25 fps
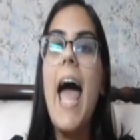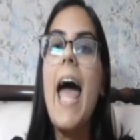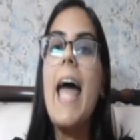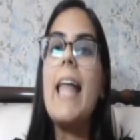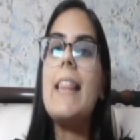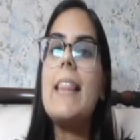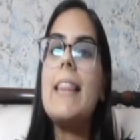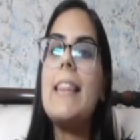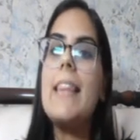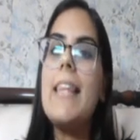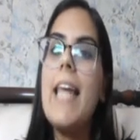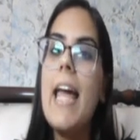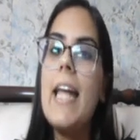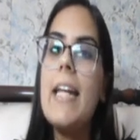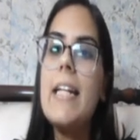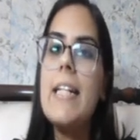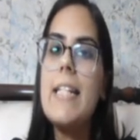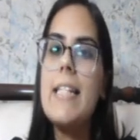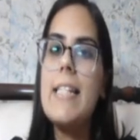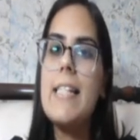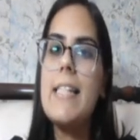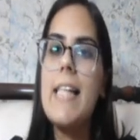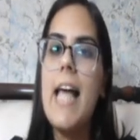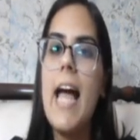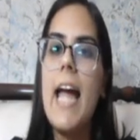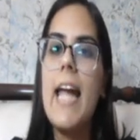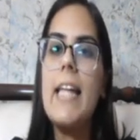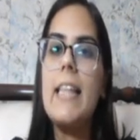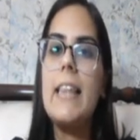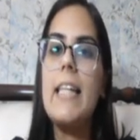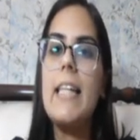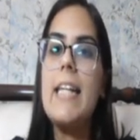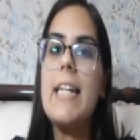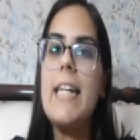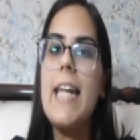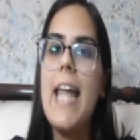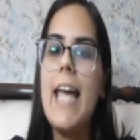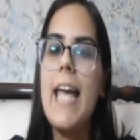and then decide the
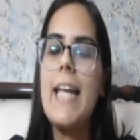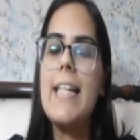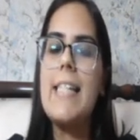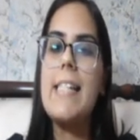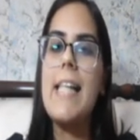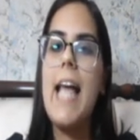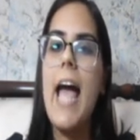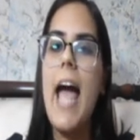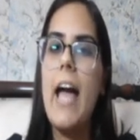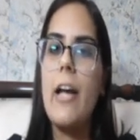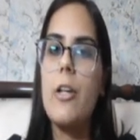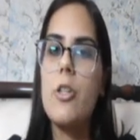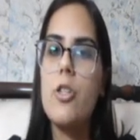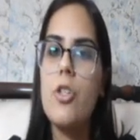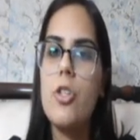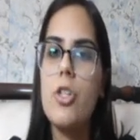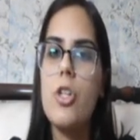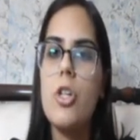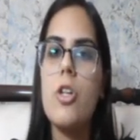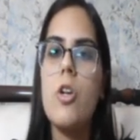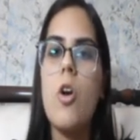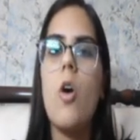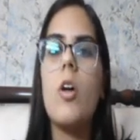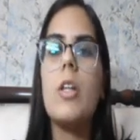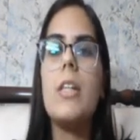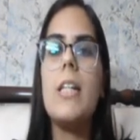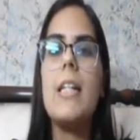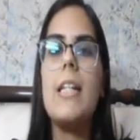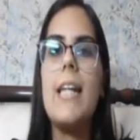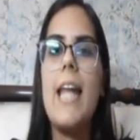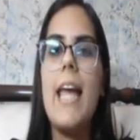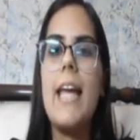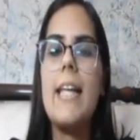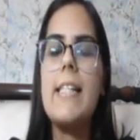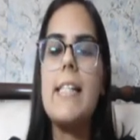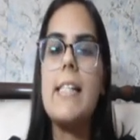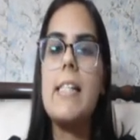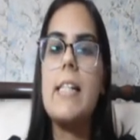next action or the
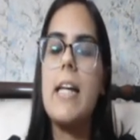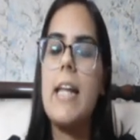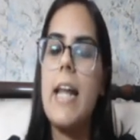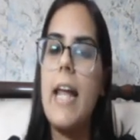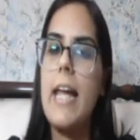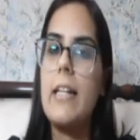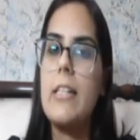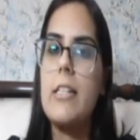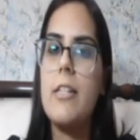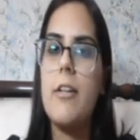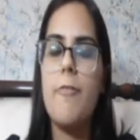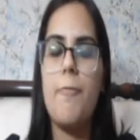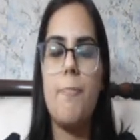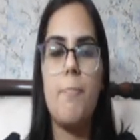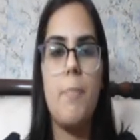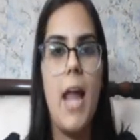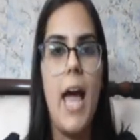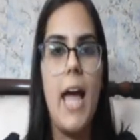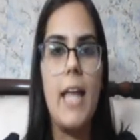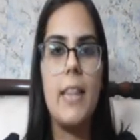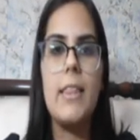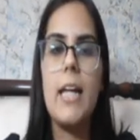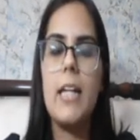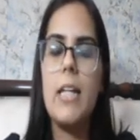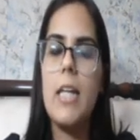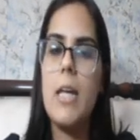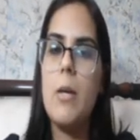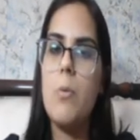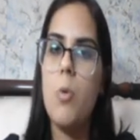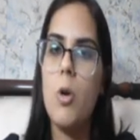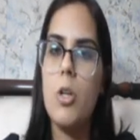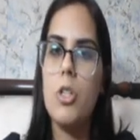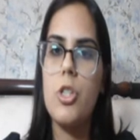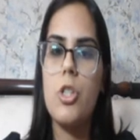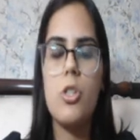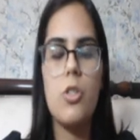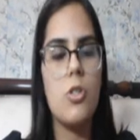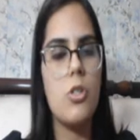next corrective plan that he
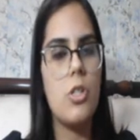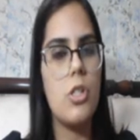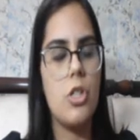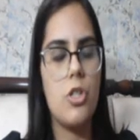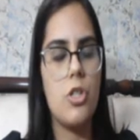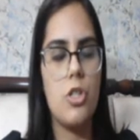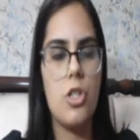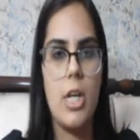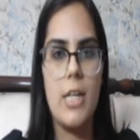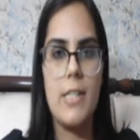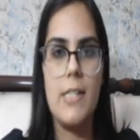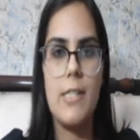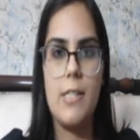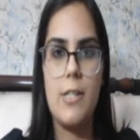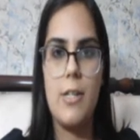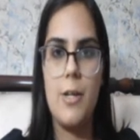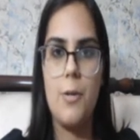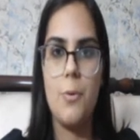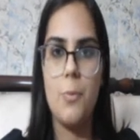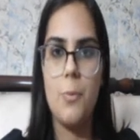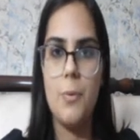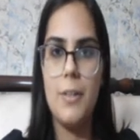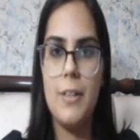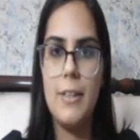wants to suggest you.